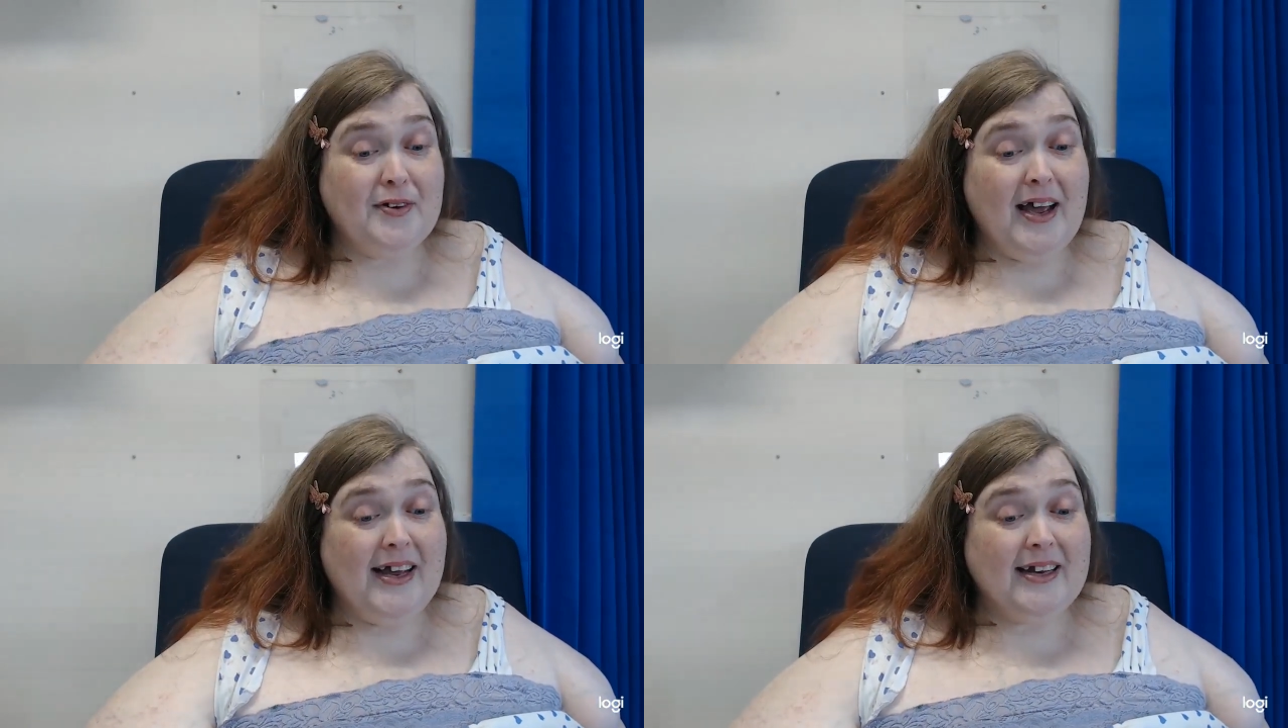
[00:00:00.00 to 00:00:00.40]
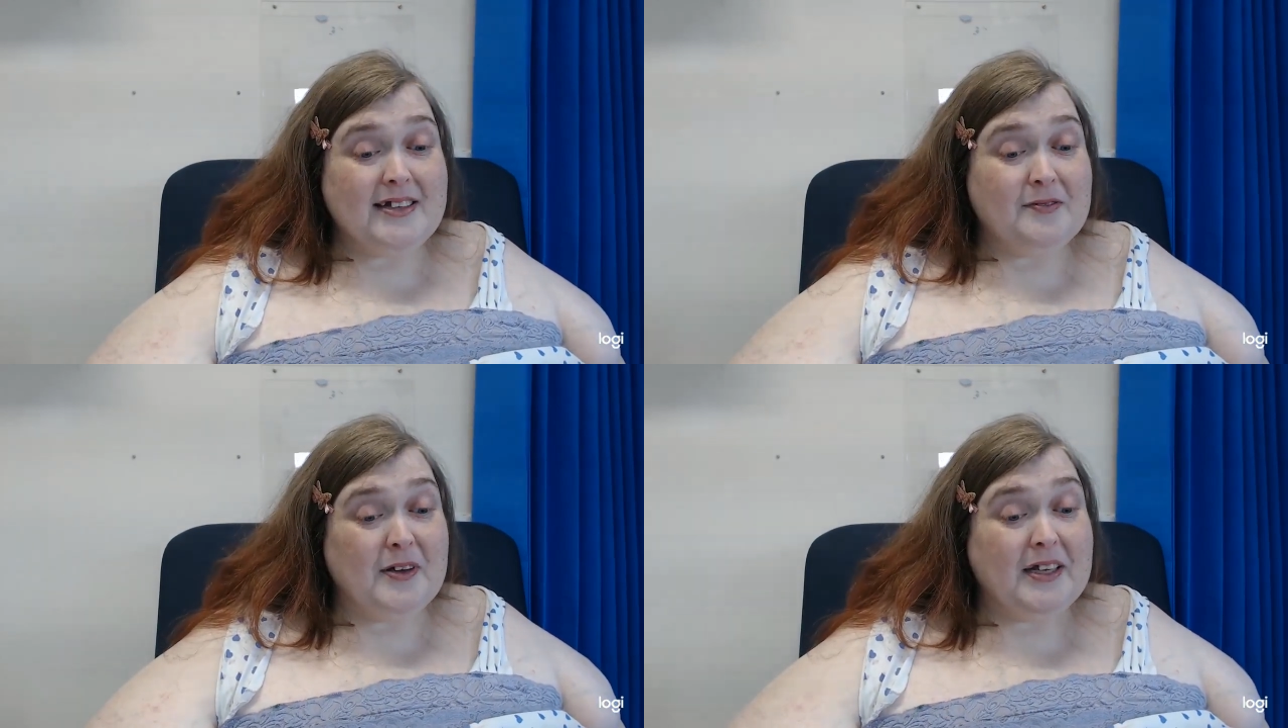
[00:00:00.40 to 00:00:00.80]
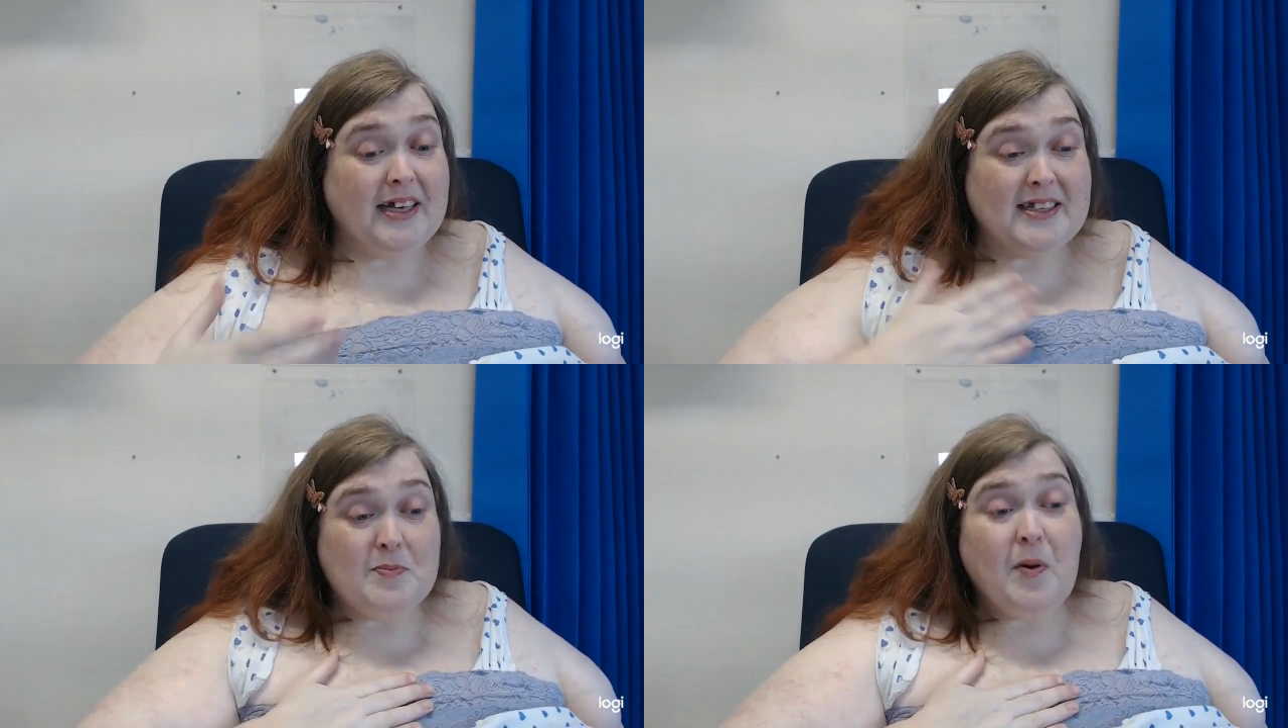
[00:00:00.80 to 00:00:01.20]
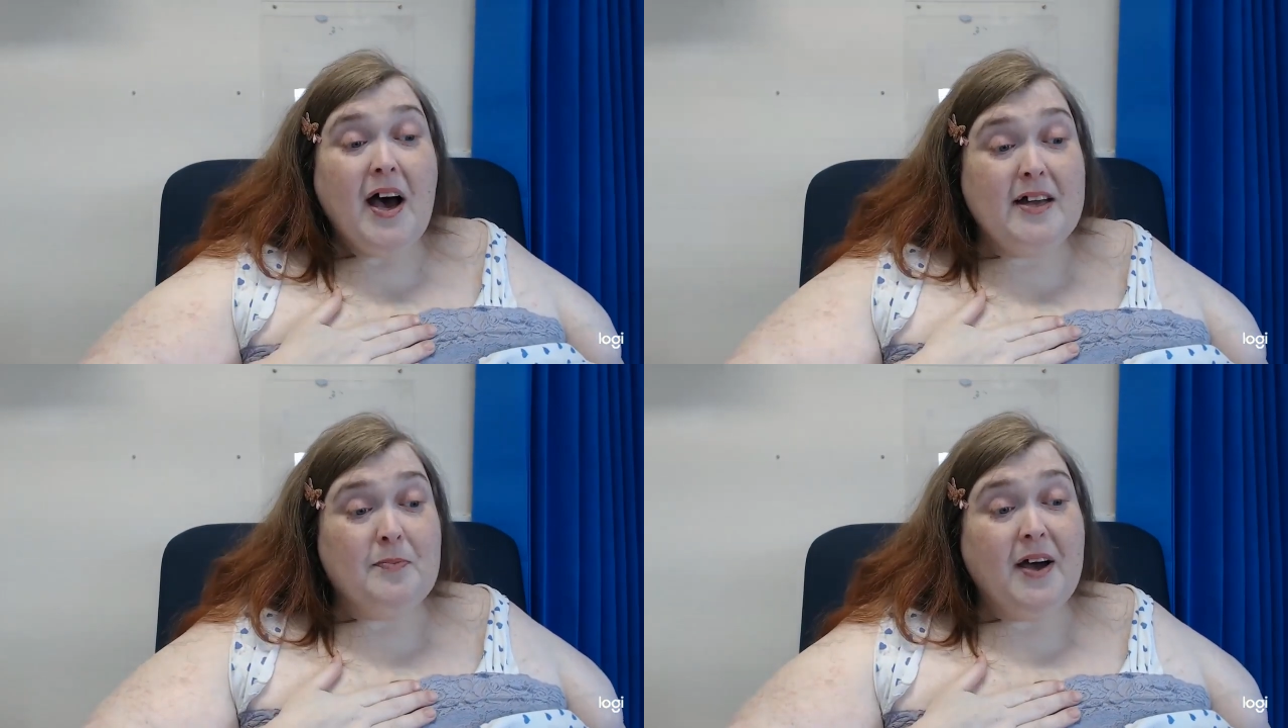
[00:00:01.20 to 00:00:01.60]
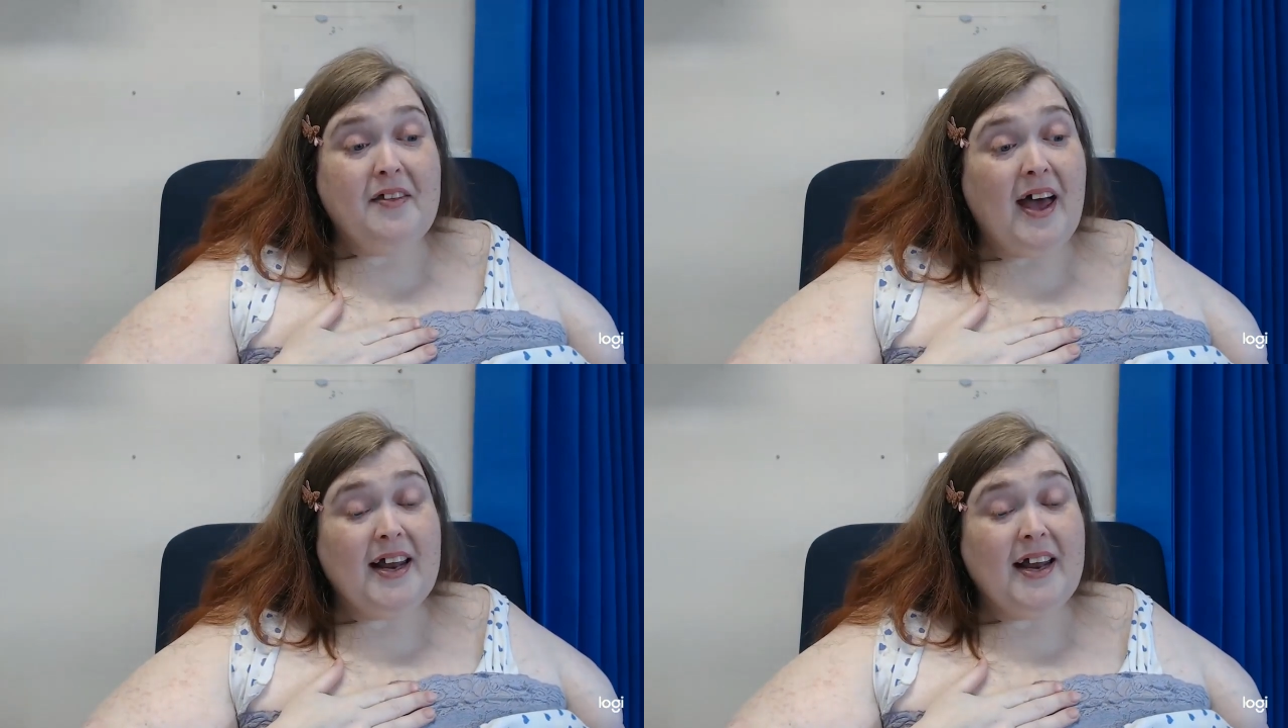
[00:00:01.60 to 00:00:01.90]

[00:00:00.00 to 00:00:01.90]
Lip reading: and feeling inspired by that.